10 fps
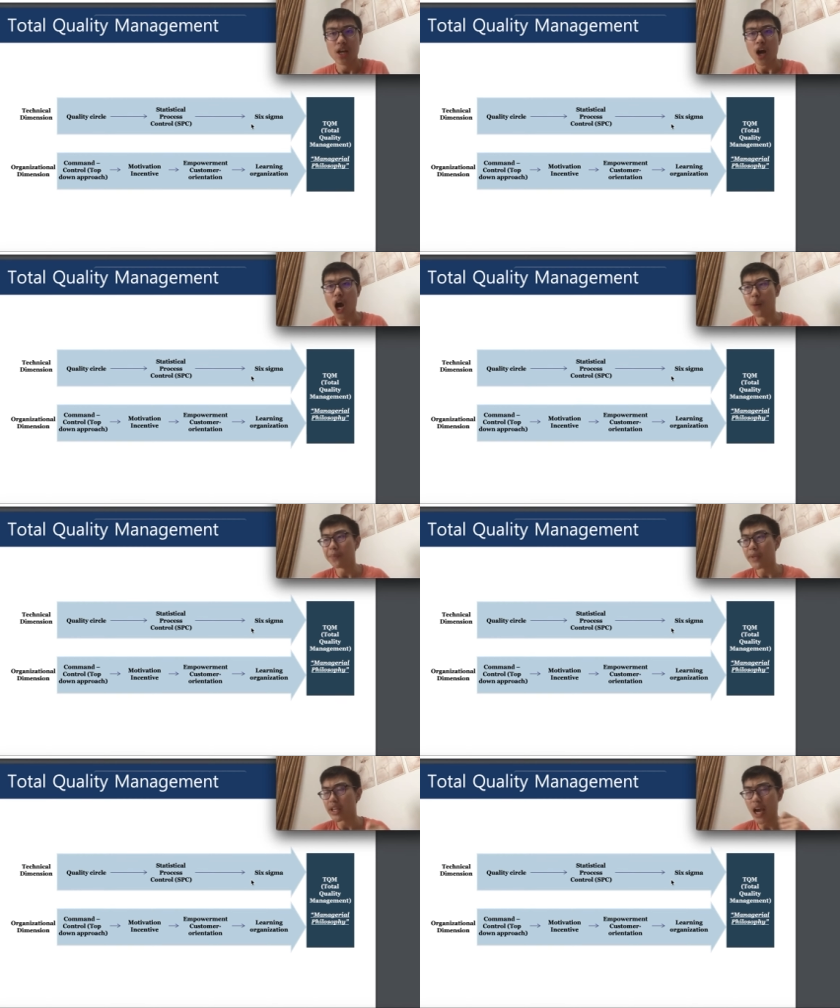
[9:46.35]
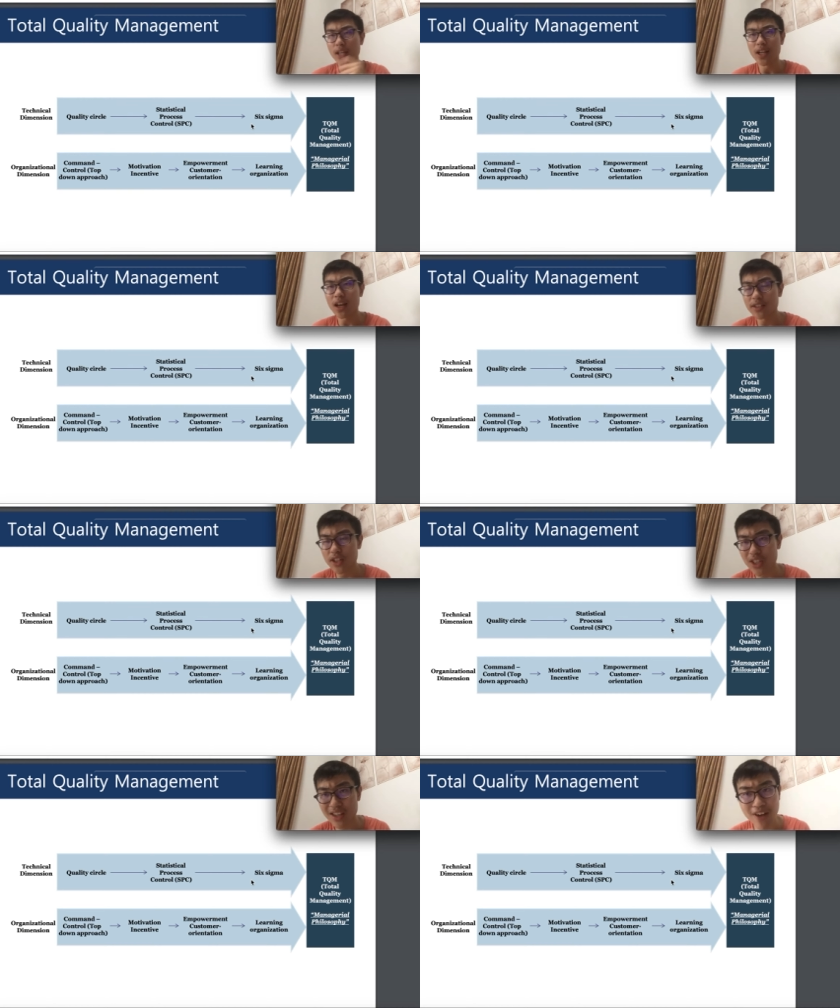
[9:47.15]
um, in analysis,
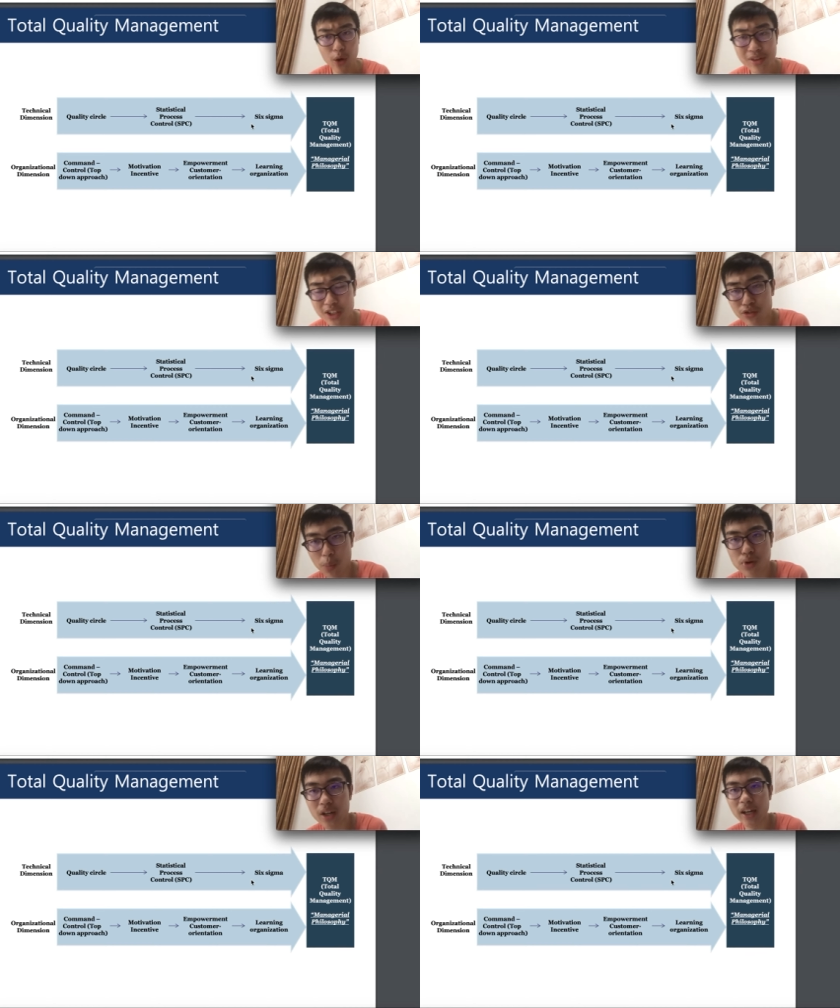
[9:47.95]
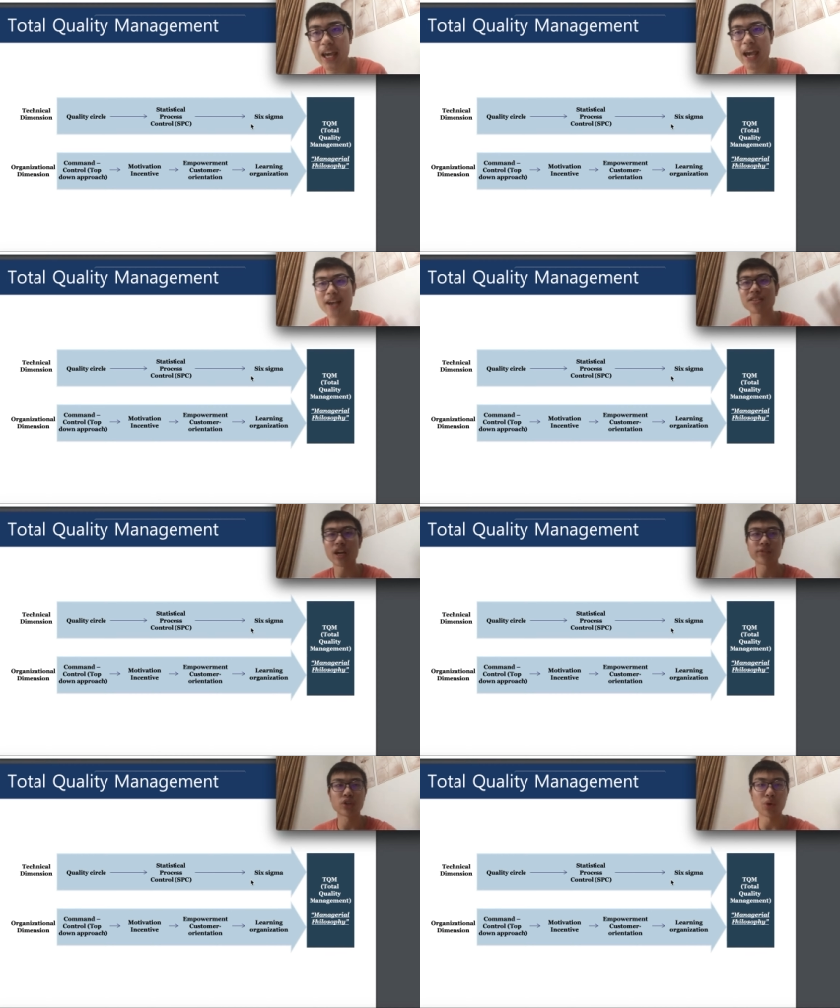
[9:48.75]
evaluations of product, and it's
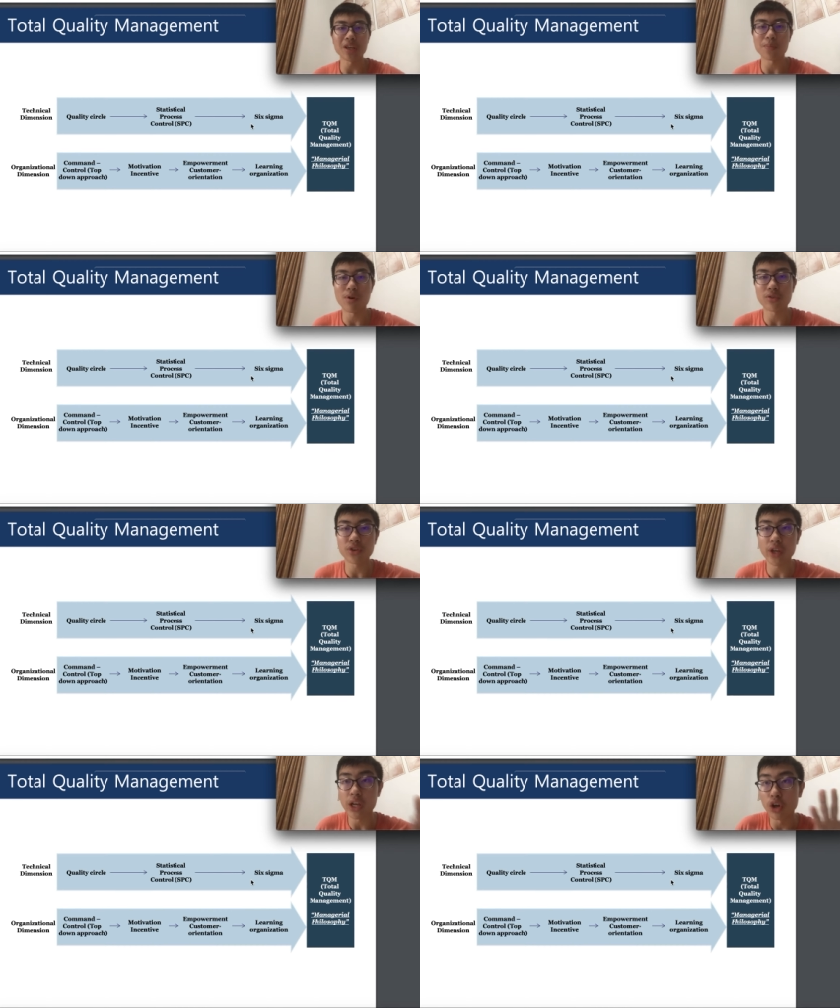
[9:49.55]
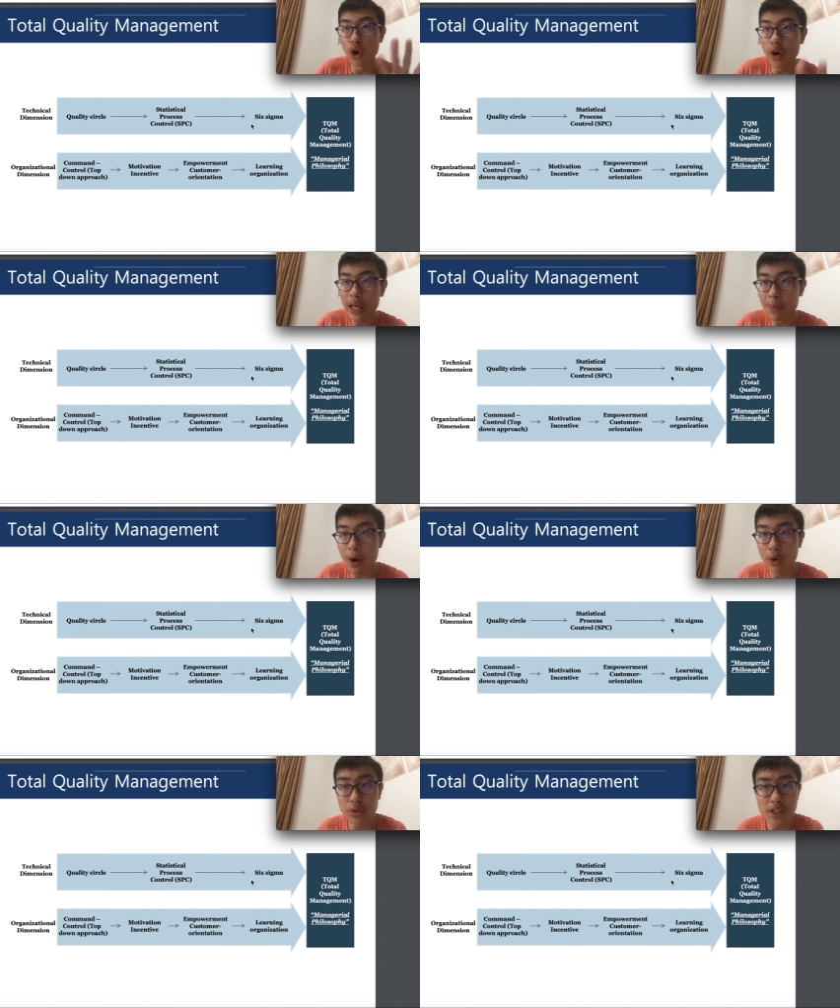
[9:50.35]
definitely really important in learning about
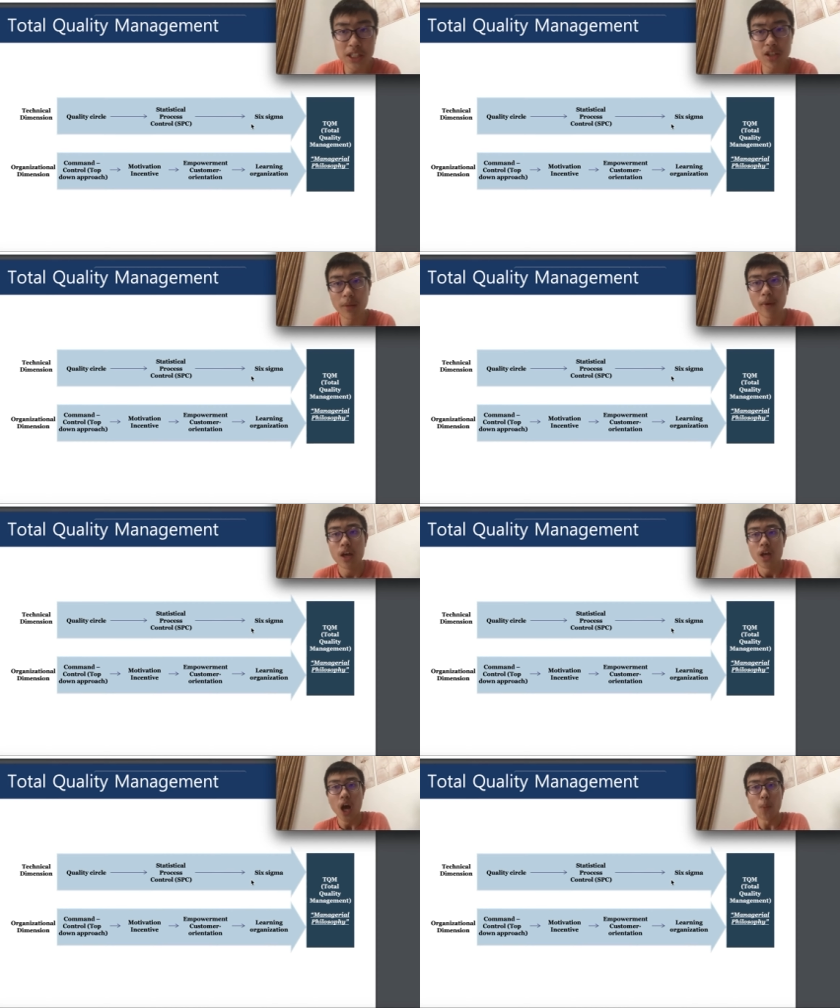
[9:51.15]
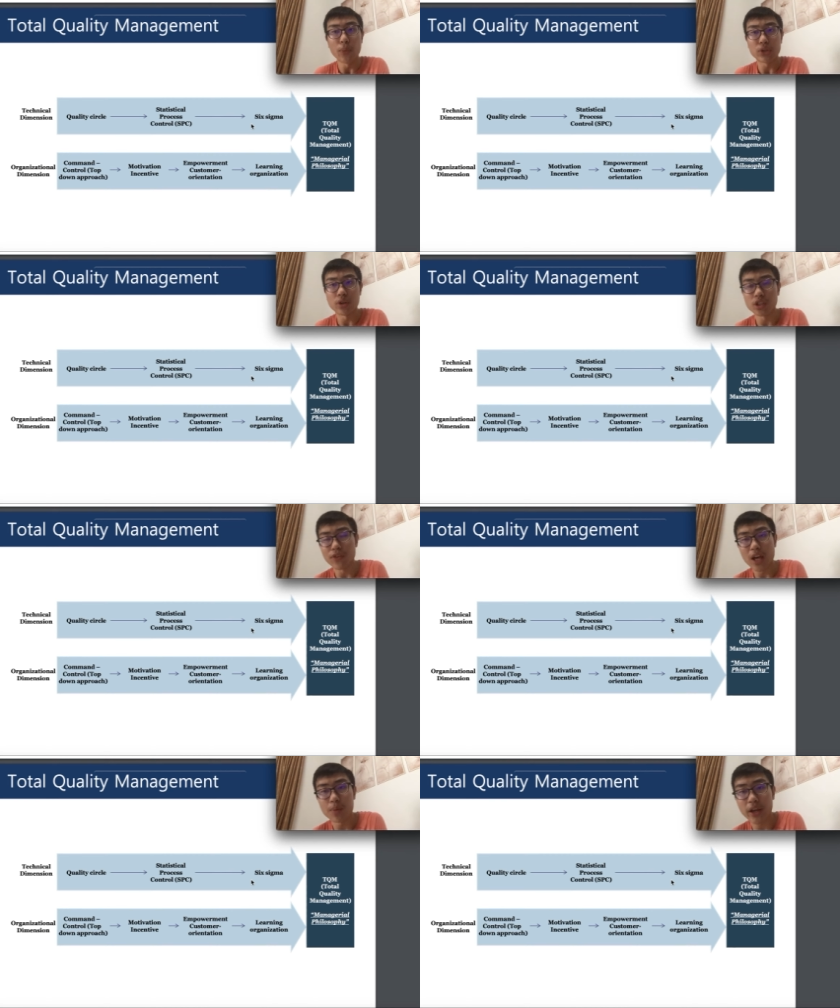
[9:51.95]
your system um, in terms of
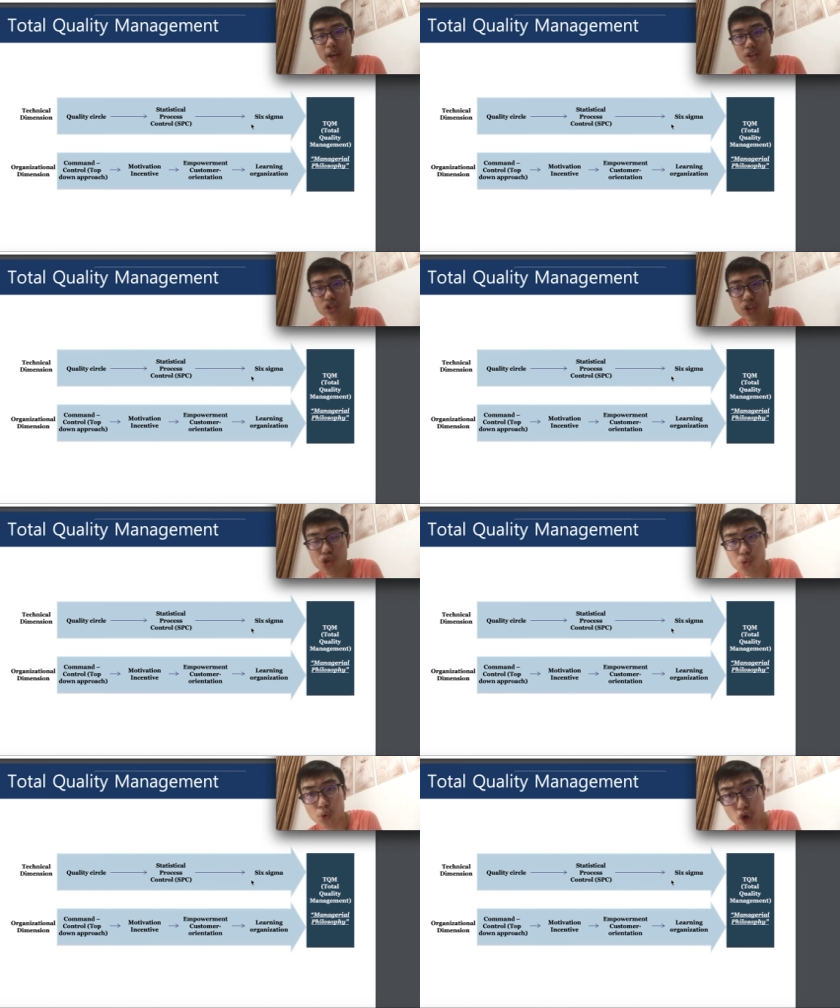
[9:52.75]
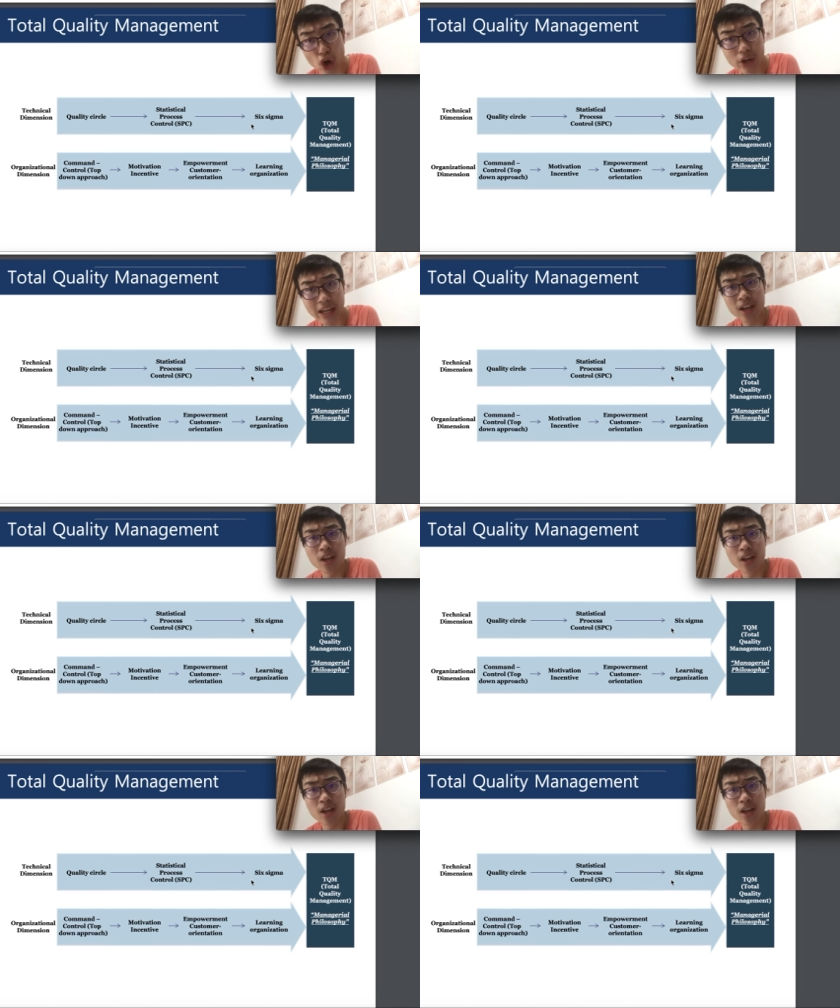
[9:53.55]
application to learning